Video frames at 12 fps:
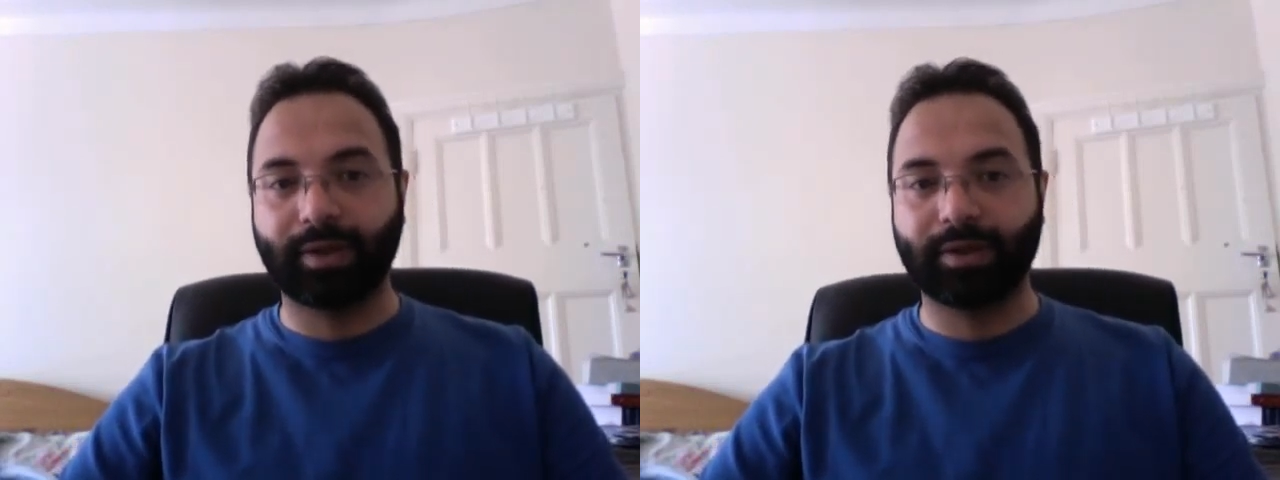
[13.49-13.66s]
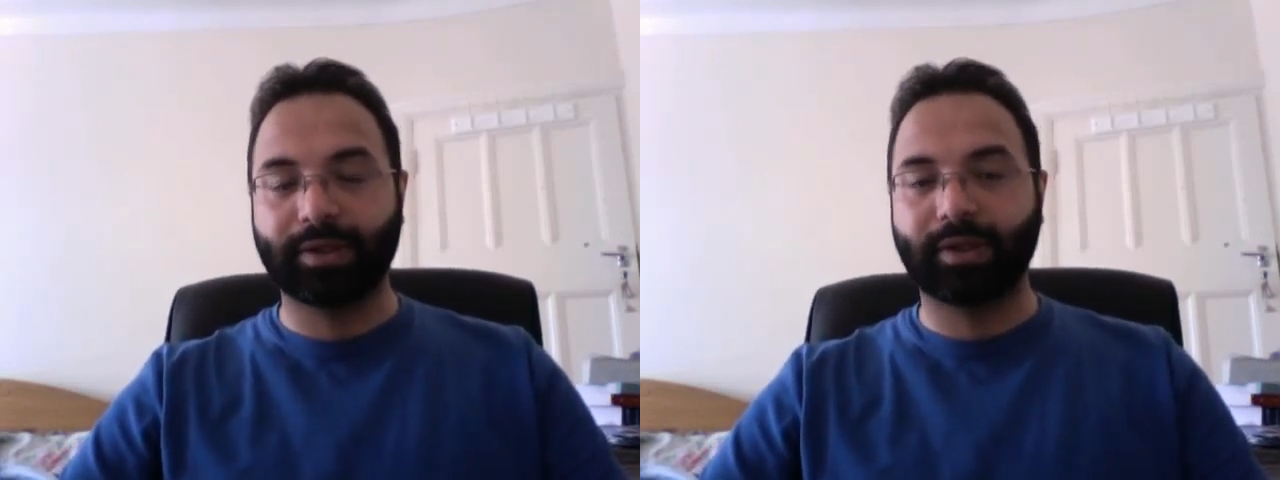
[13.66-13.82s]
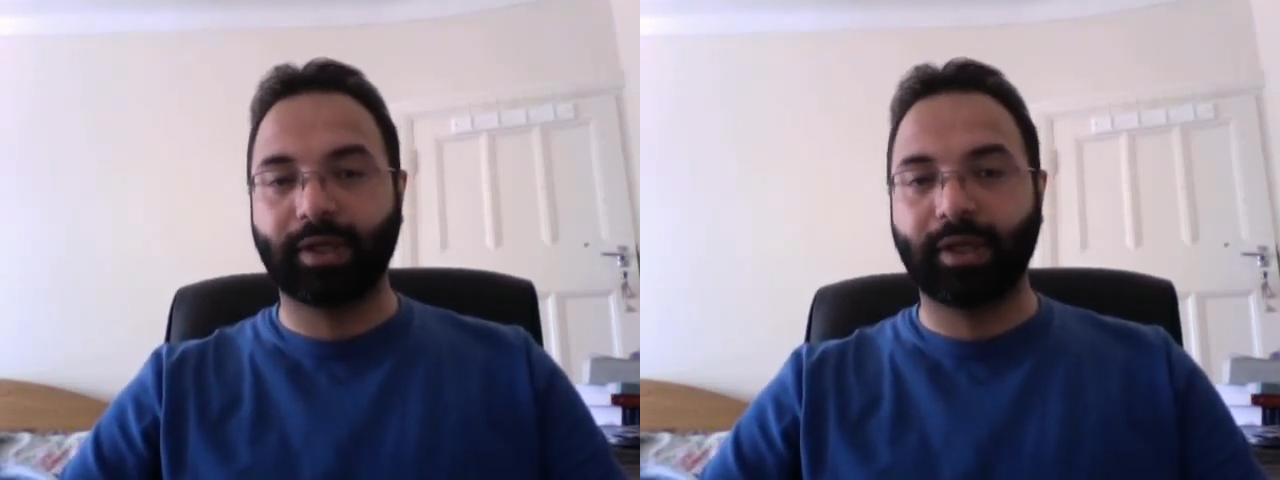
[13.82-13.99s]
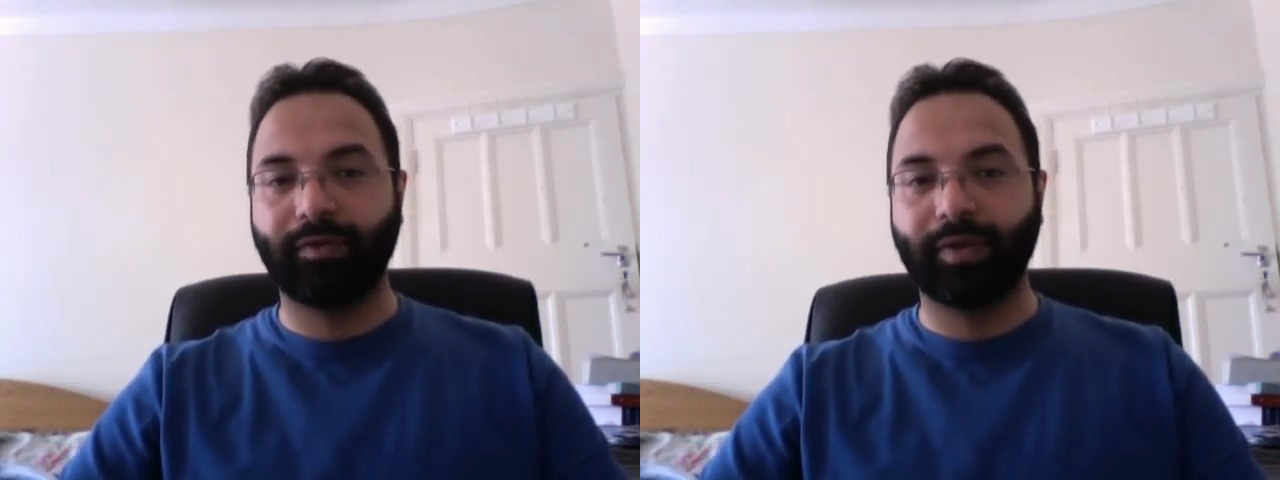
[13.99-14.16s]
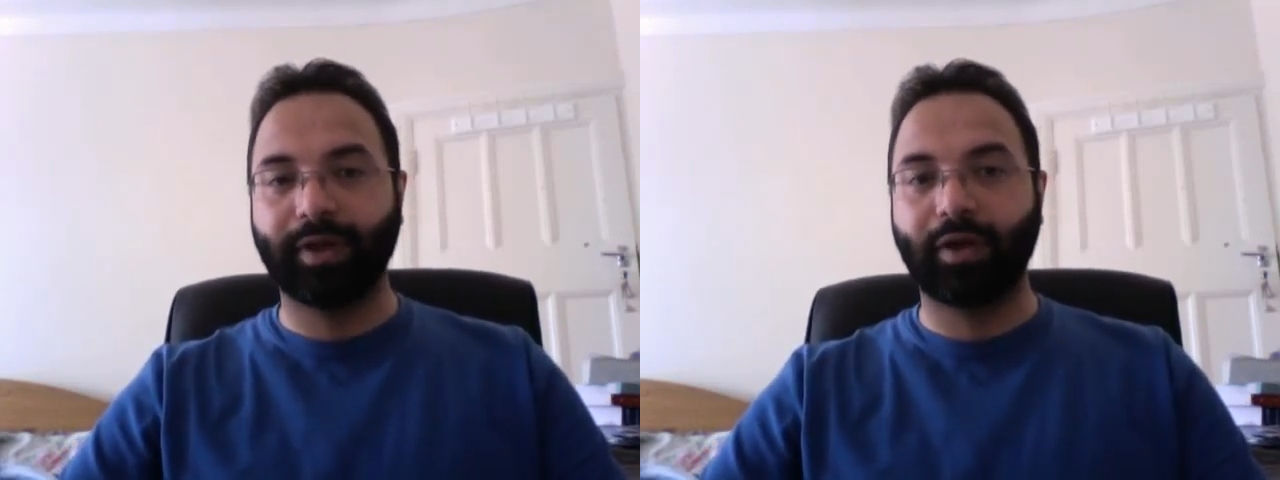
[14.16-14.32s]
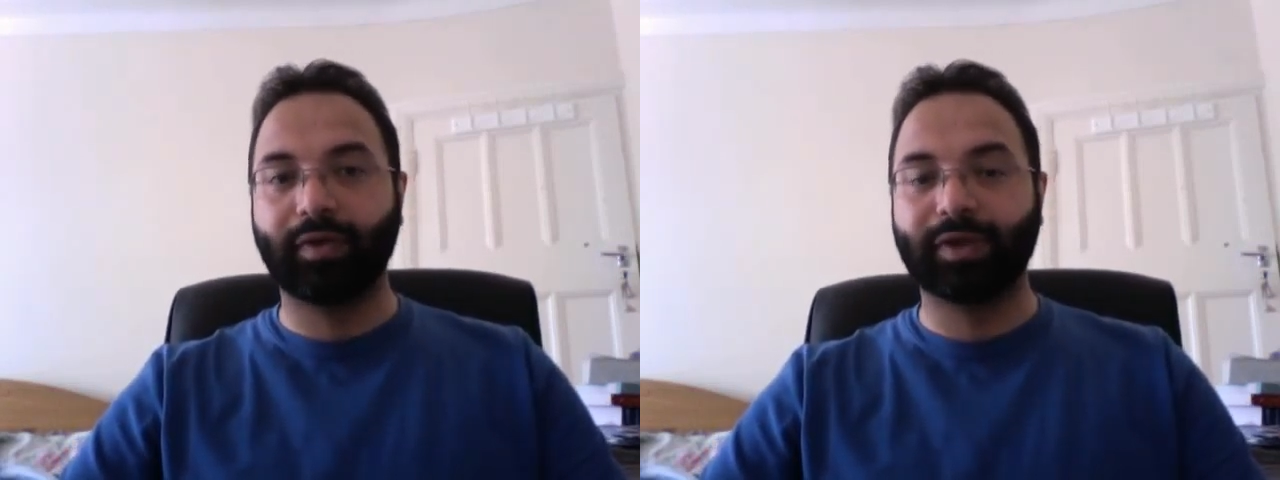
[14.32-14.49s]
This is a
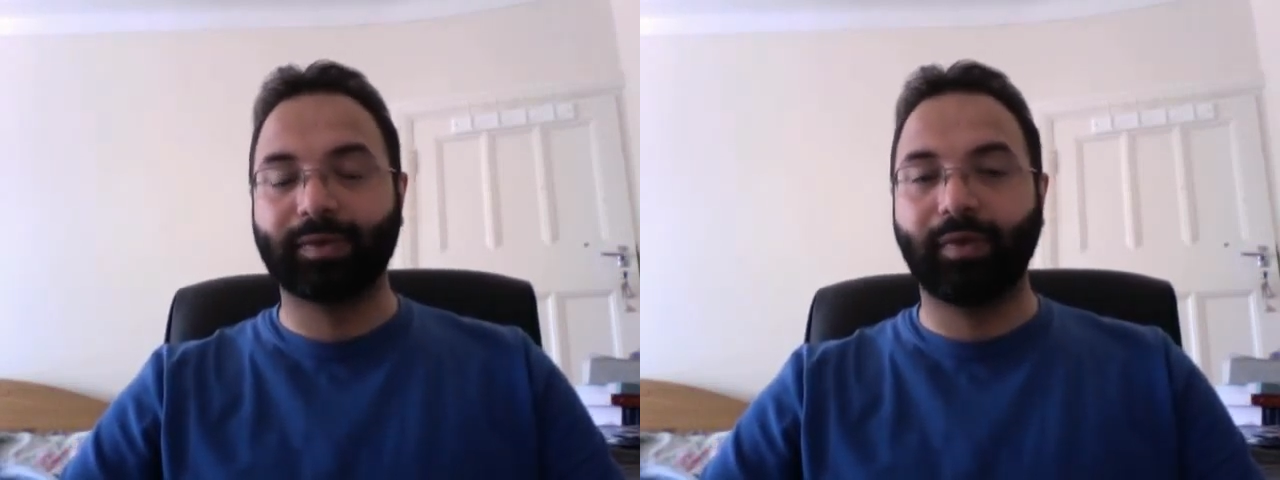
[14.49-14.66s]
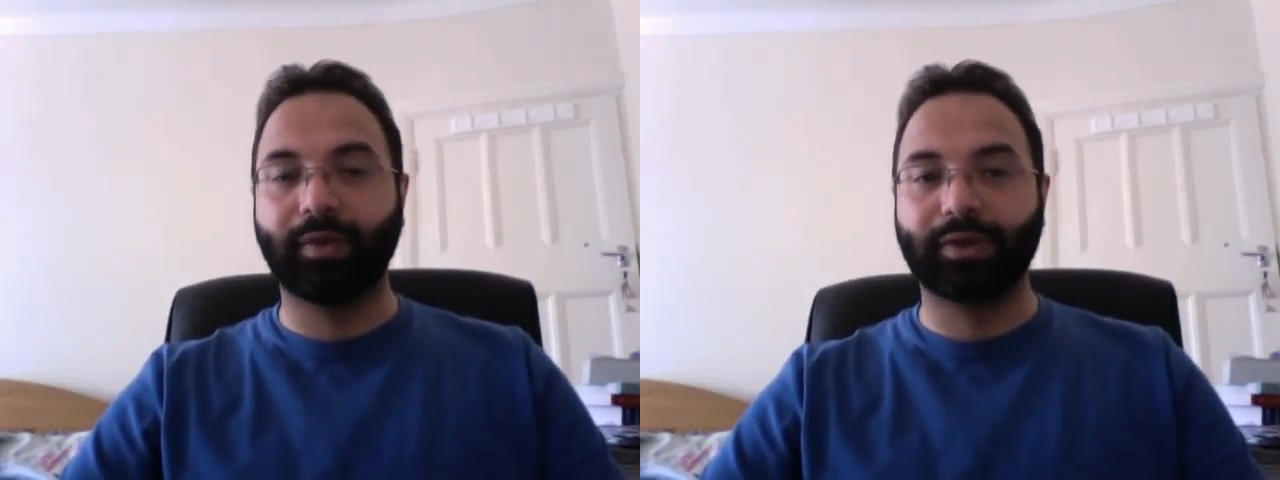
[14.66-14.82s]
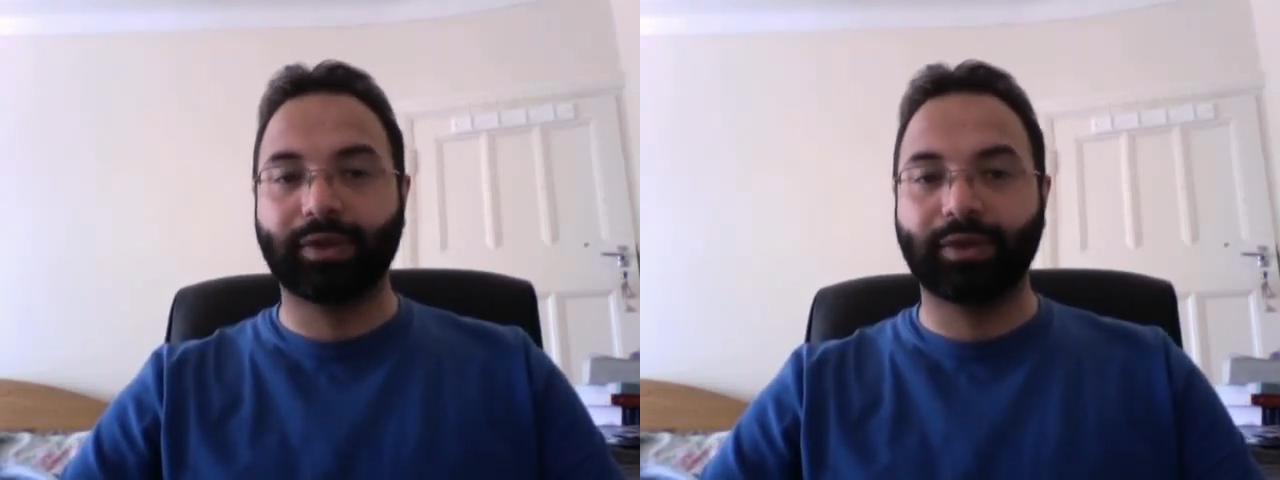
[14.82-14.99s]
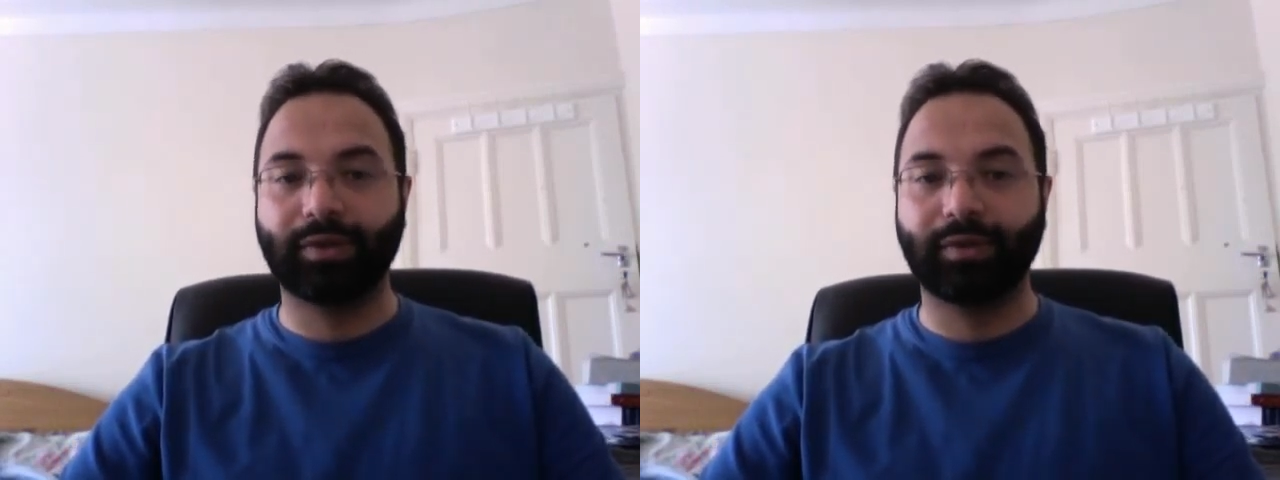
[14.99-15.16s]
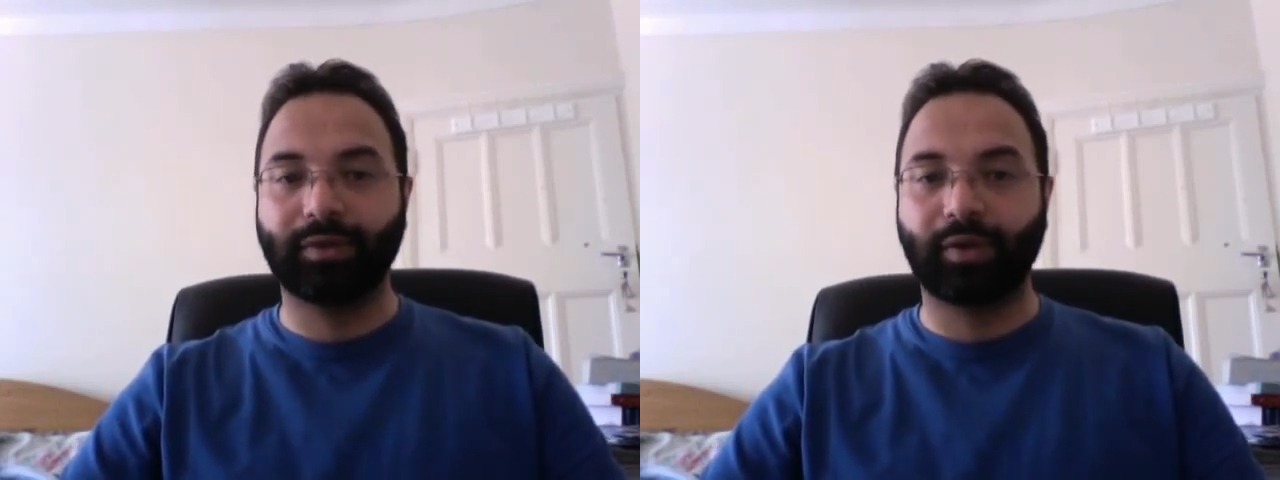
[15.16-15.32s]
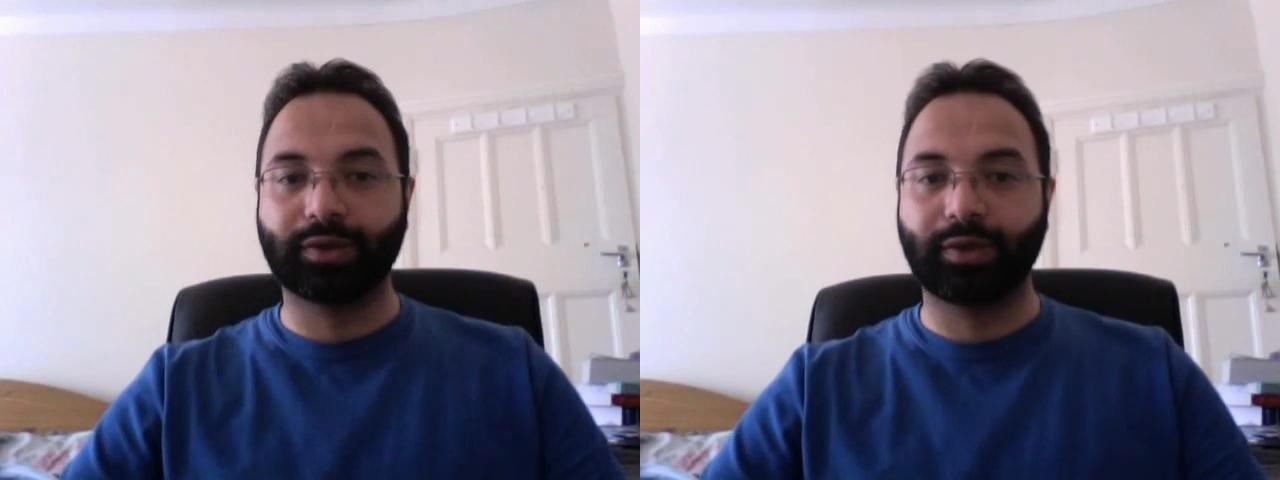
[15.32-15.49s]
video response
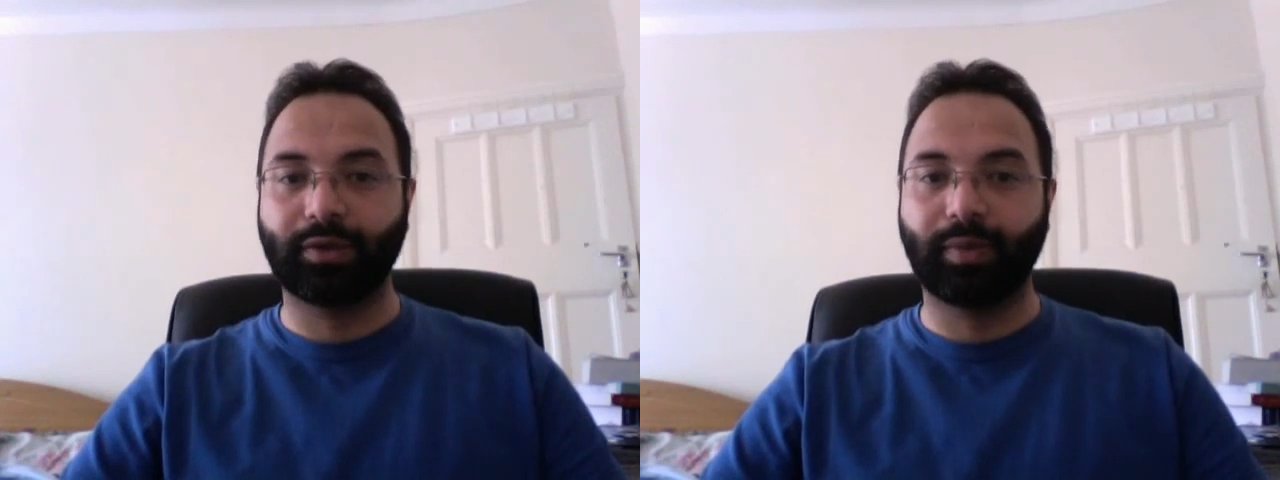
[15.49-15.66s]
to Dr.